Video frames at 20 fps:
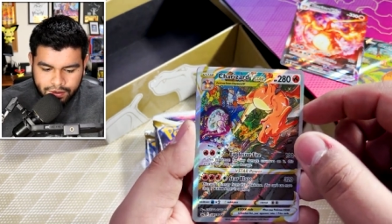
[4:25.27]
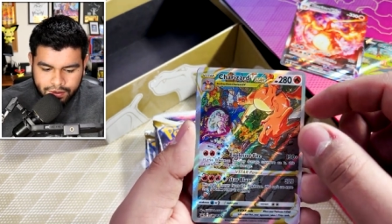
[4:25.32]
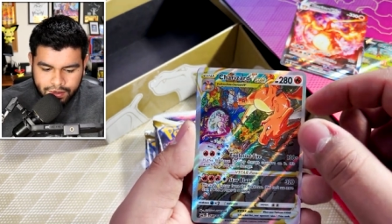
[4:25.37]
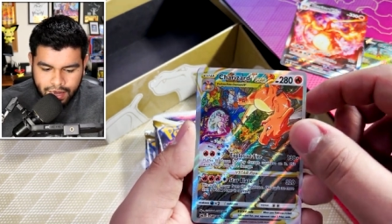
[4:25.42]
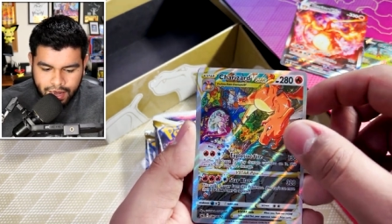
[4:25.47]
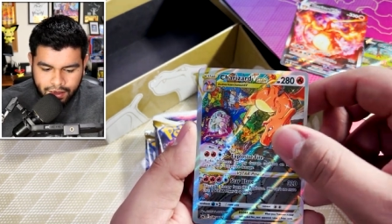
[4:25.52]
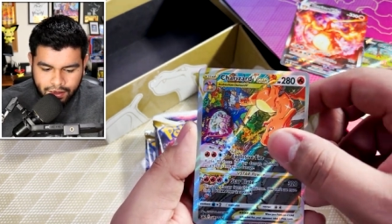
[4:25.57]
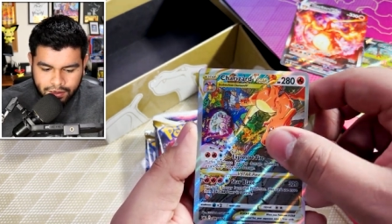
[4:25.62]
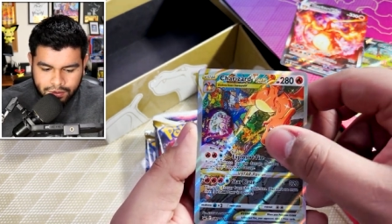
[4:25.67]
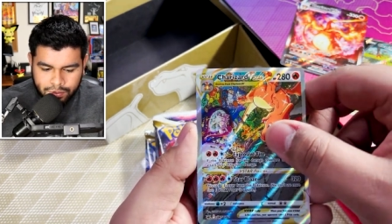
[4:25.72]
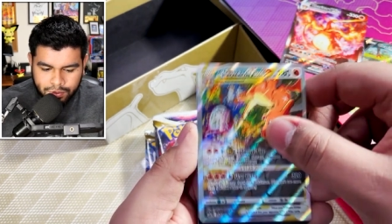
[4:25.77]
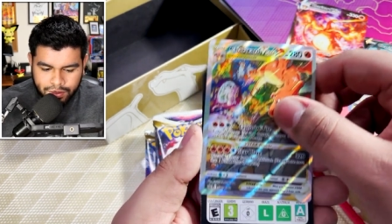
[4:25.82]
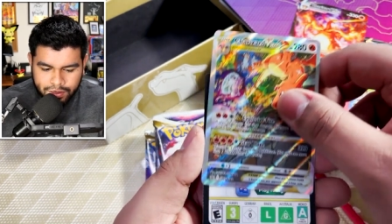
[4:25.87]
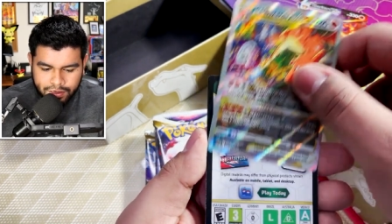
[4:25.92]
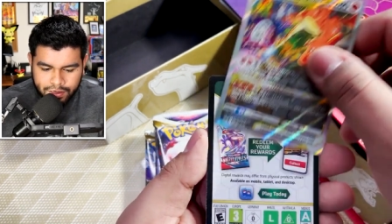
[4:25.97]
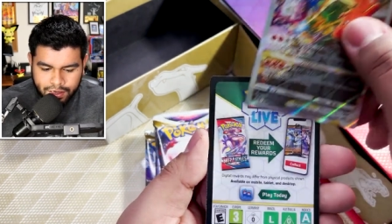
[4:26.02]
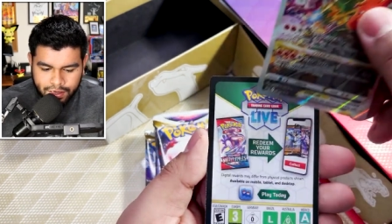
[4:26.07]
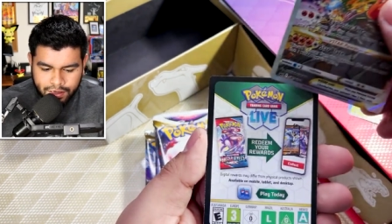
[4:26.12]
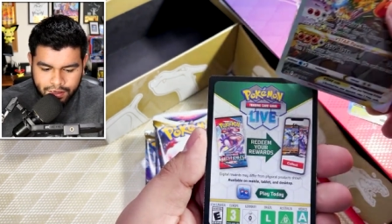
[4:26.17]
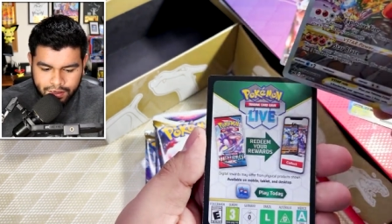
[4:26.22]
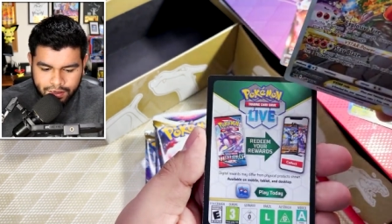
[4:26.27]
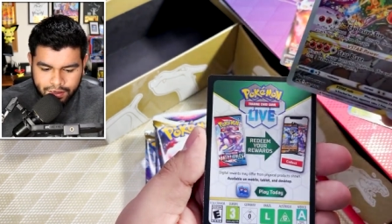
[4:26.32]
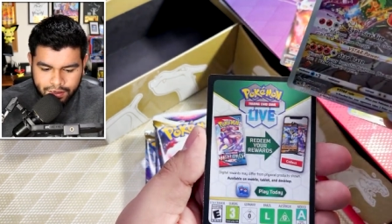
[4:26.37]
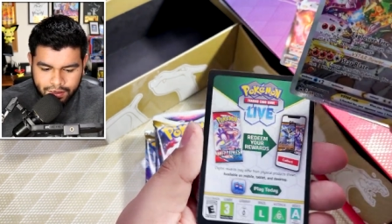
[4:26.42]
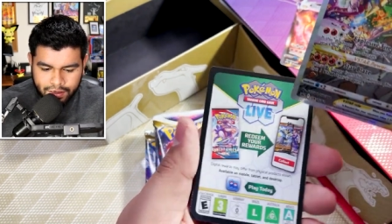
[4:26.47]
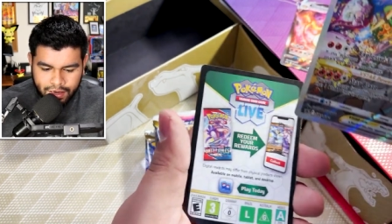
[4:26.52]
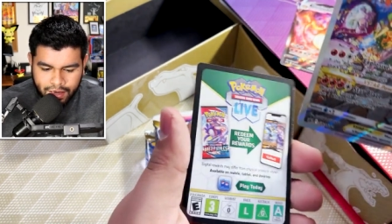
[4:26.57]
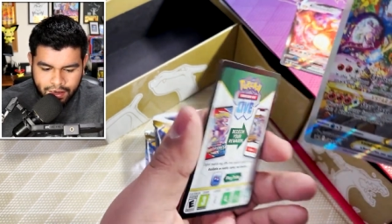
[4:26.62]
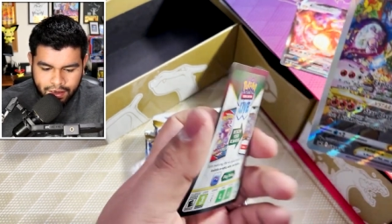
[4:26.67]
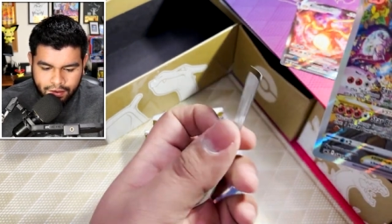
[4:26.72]
That looks pretty sick.
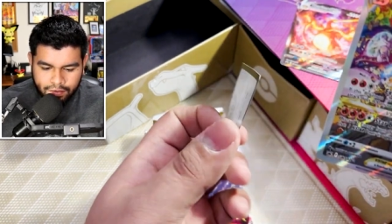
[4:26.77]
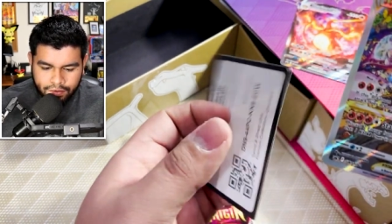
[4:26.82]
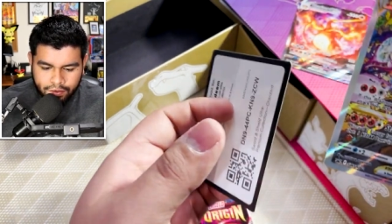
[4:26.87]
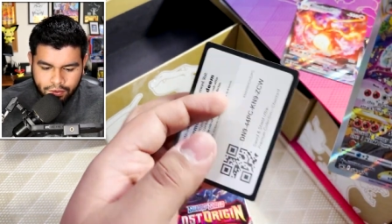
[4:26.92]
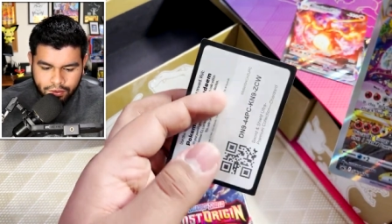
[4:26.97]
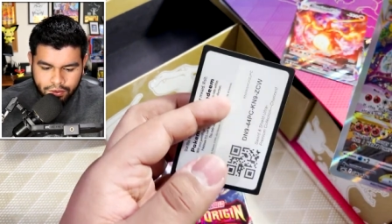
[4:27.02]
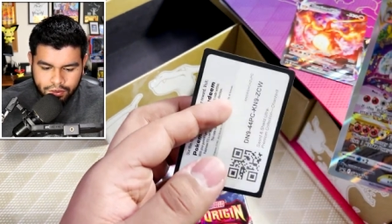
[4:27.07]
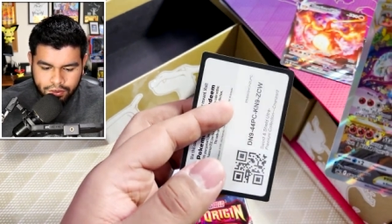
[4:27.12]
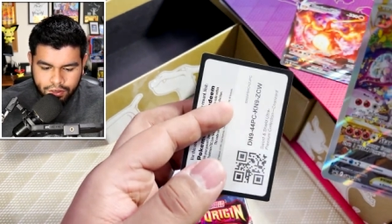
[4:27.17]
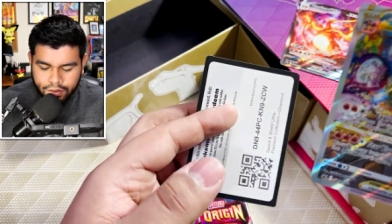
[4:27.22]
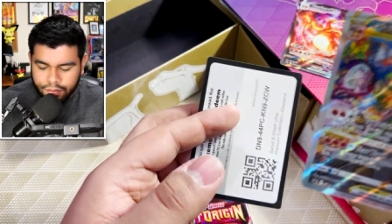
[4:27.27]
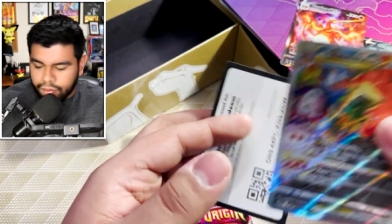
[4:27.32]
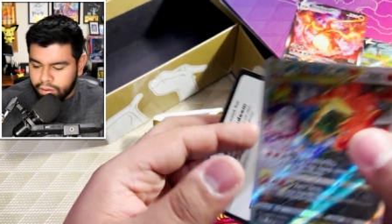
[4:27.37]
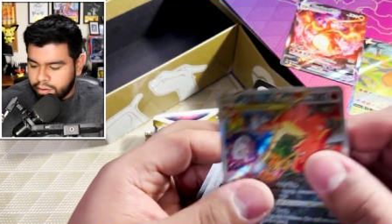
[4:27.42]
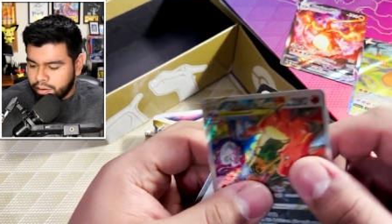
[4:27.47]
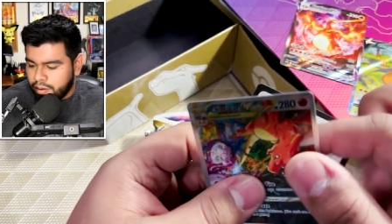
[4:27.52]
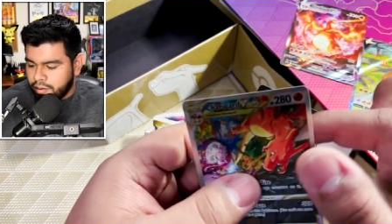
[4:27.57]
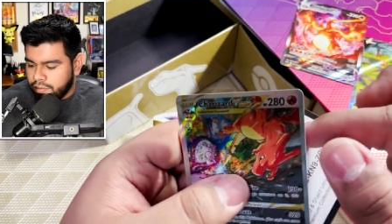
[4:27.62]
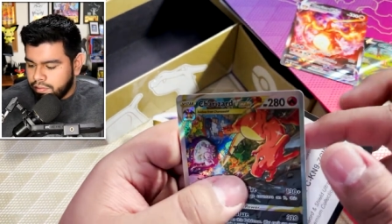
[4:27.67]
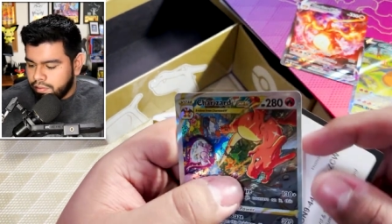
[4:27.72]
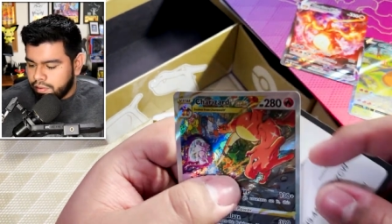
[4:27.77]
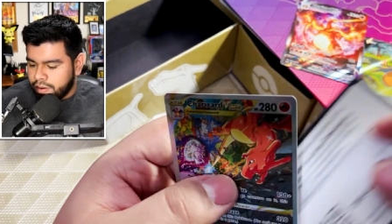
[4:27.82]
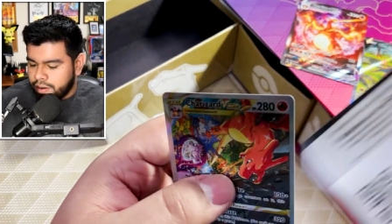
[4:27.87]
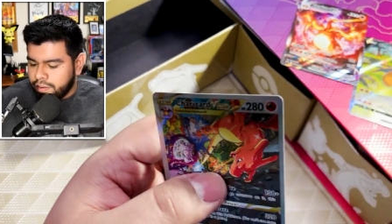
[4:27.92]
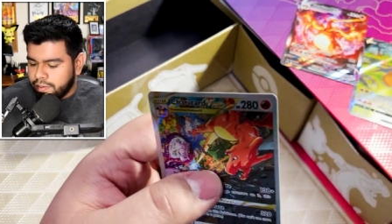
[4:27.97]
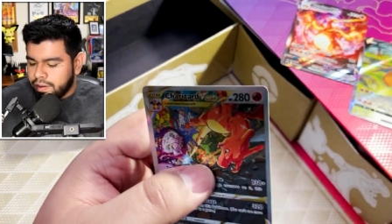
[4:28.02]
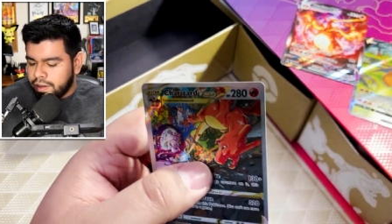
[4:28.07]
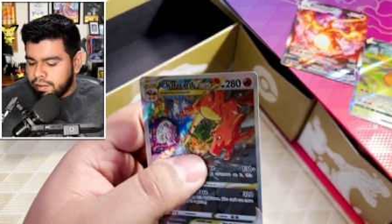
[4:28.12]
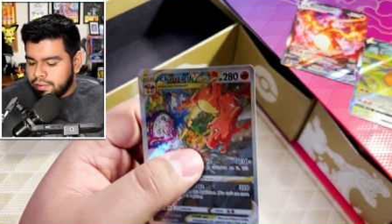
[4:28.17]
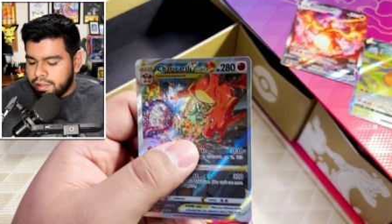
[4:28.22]
And then, of course, QR code for
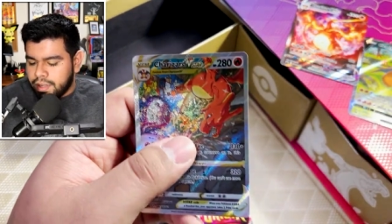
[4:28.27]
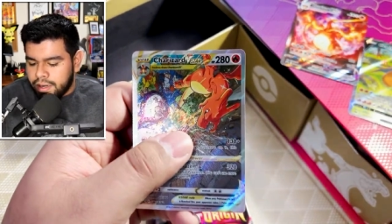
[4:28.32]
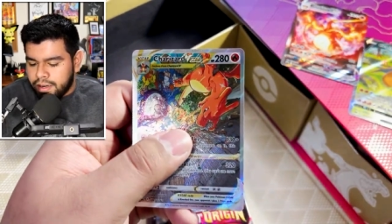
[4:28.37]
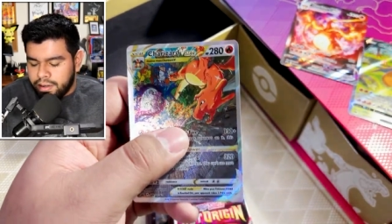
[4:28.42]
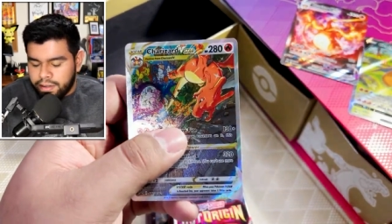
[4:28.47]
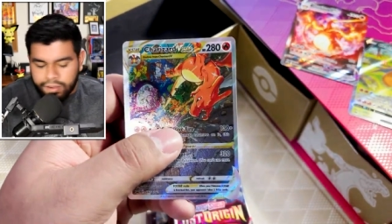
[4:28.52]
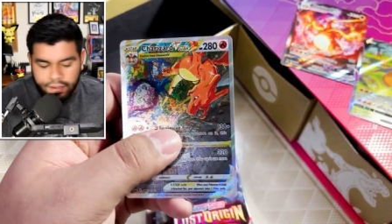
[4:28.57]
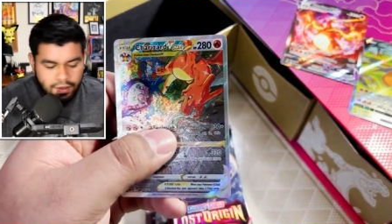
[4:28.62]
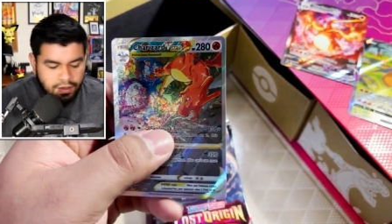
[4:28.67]
anyone out there.